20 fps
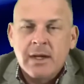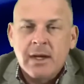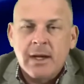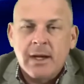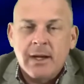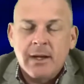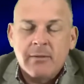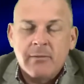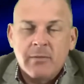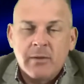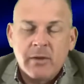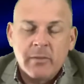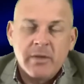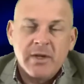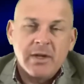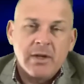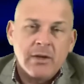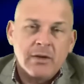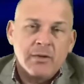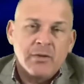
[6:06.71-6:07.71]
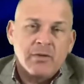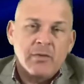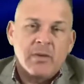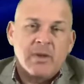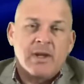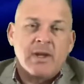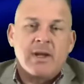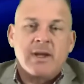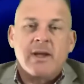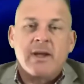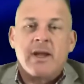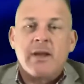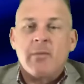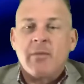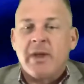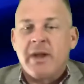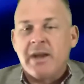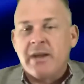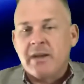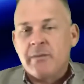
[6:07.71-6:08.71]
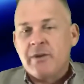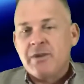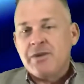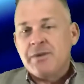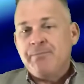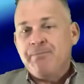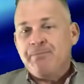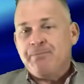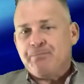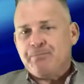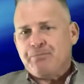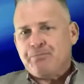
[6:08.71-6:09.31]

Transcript: A little bit of news from the Kenton County Planning Commission.